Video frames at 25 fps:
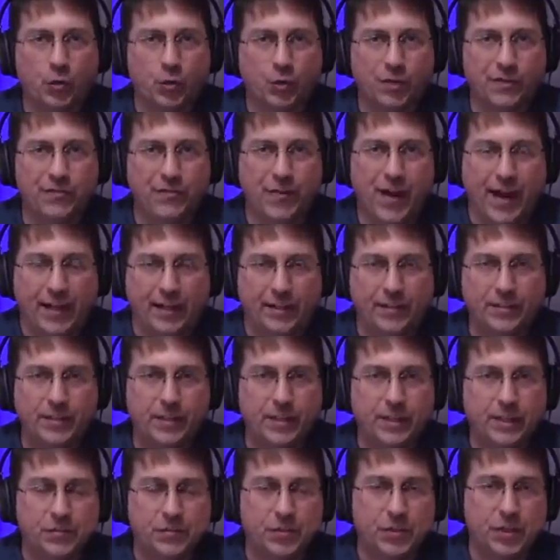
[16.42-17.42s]
Effect.
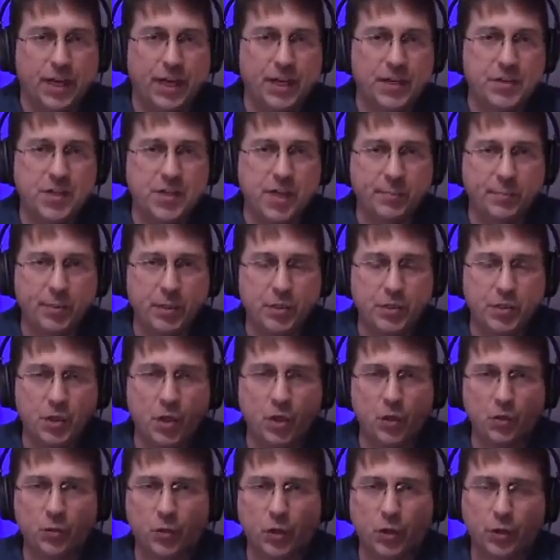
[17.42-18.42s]
In tonight's
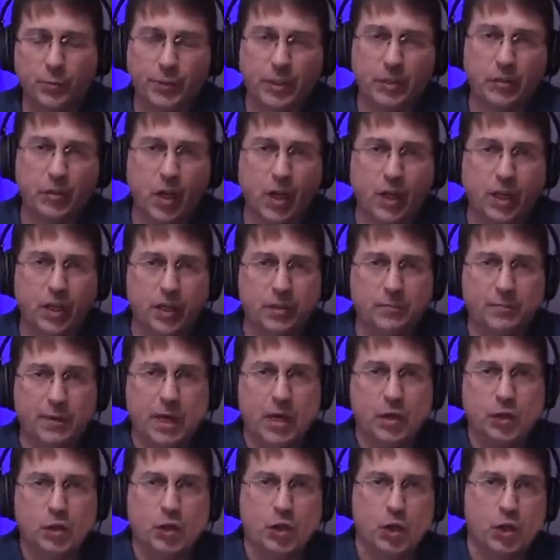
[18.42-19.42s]
episode we're going to be talking
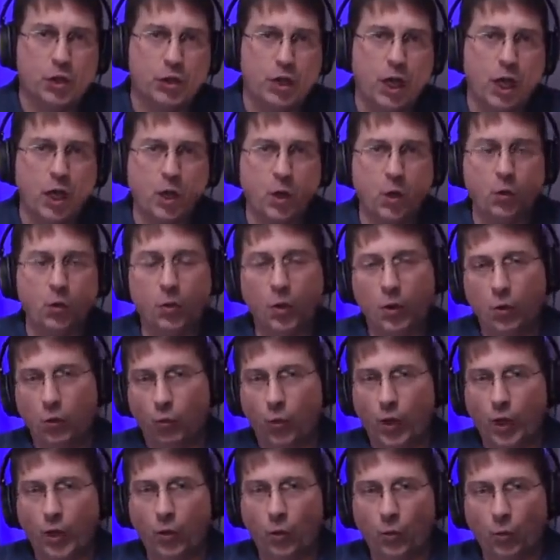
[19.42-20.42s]
about Cardano
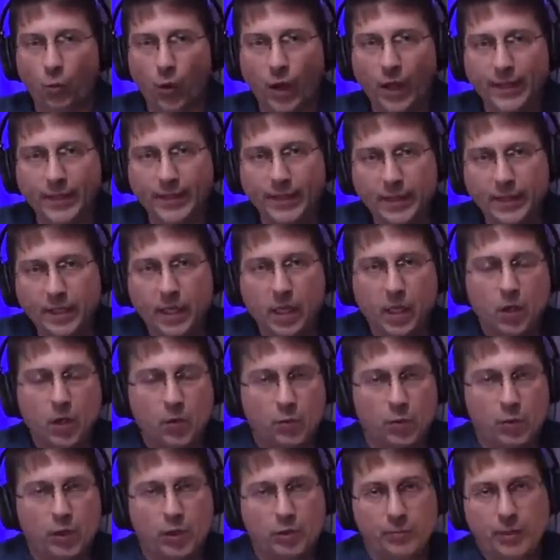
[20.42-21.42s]
101.
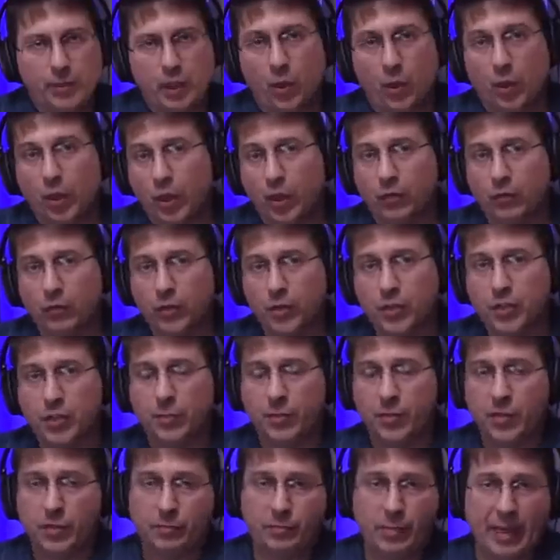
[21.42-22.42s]
We're going to be going over some
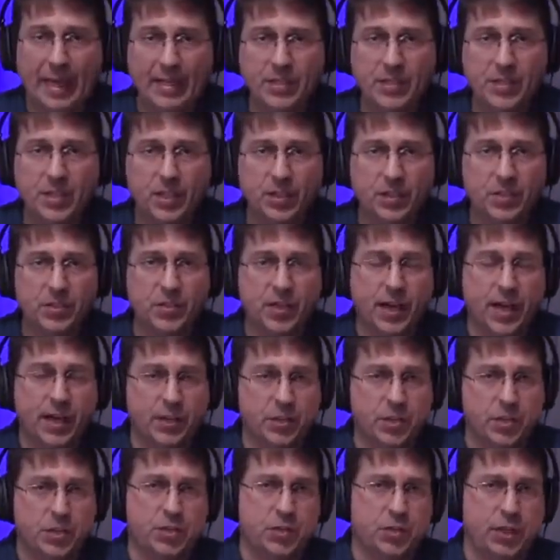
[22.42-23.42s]
of the basics,
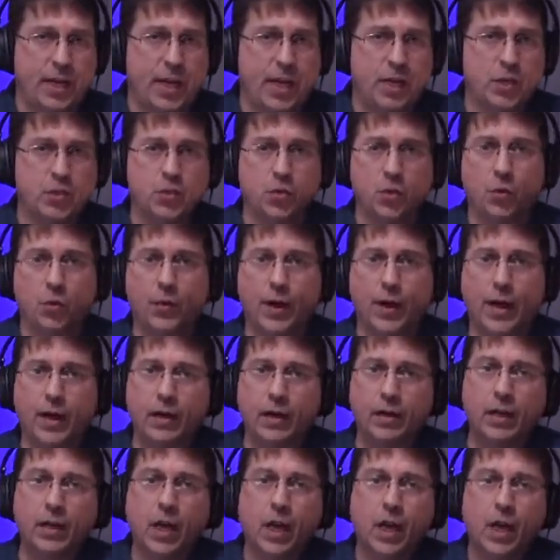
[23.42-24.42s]
just so you guys are
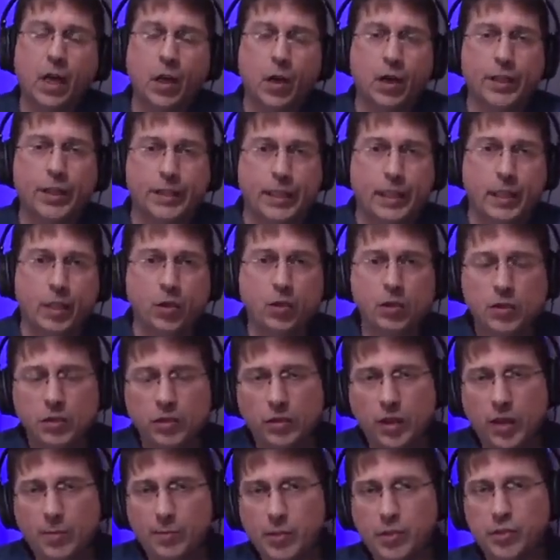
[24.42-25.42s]
aware. In the
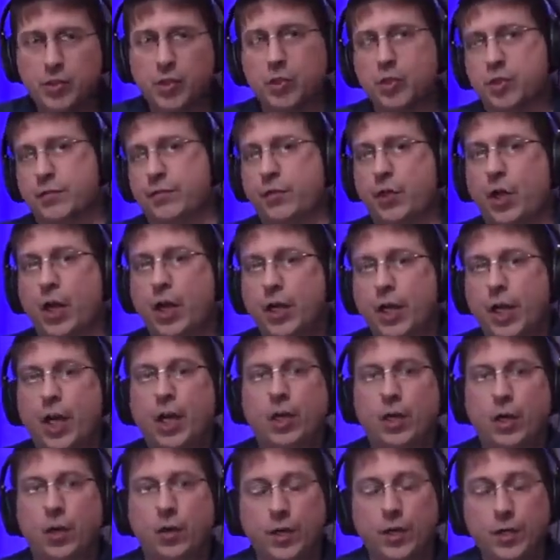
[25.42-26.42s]
earlier episodes of
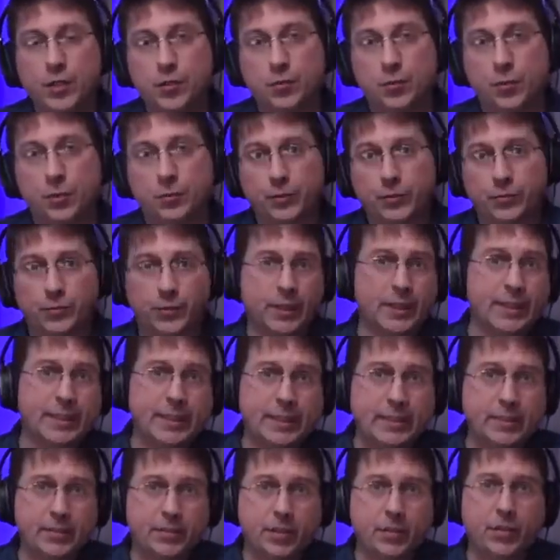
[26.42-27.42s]
Cardano is when we really
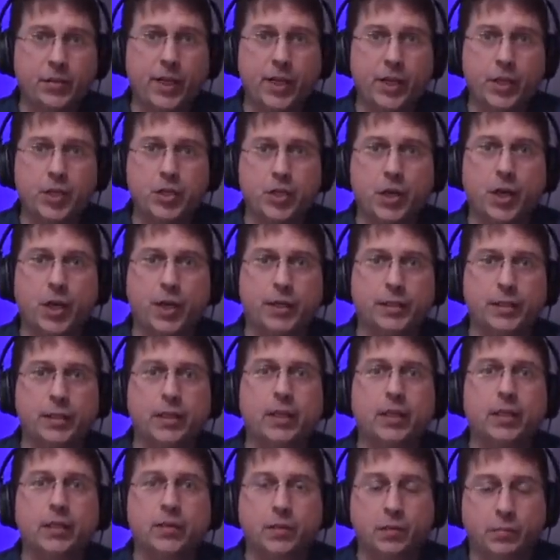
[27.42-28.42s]
need to touch on
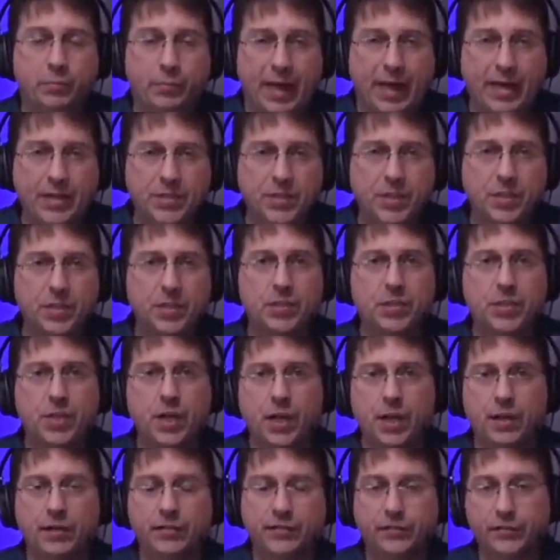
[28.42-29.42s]
the basics
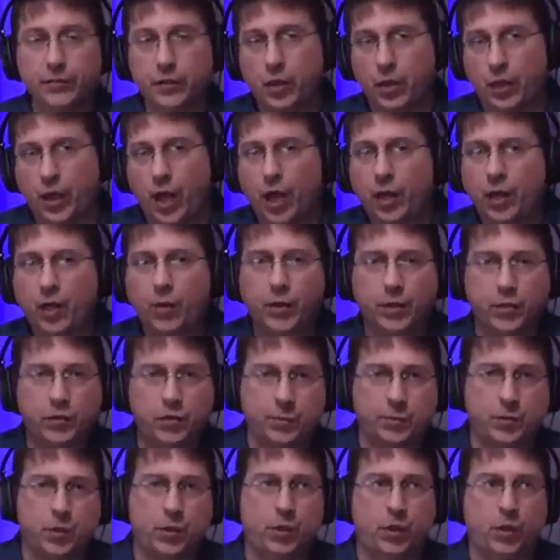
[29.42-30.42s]
of Cardano and
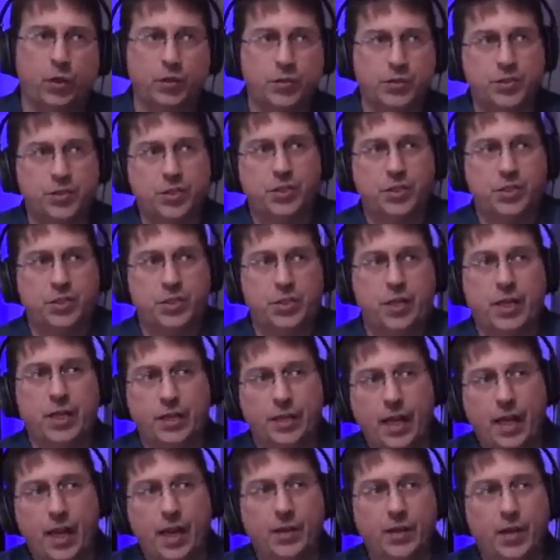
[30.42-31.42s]
cryptocurrencies
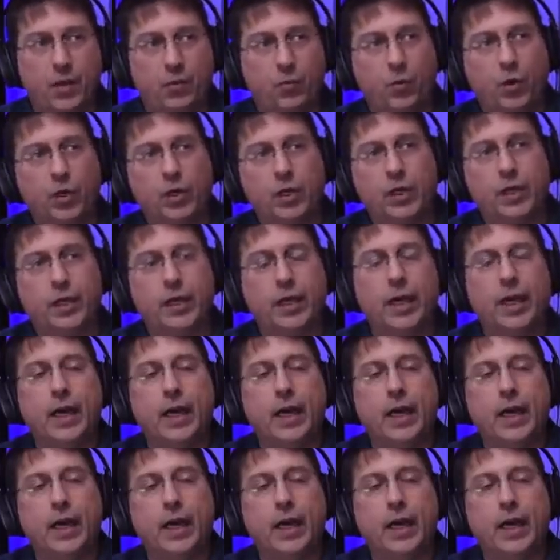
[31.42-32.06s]
and how they work.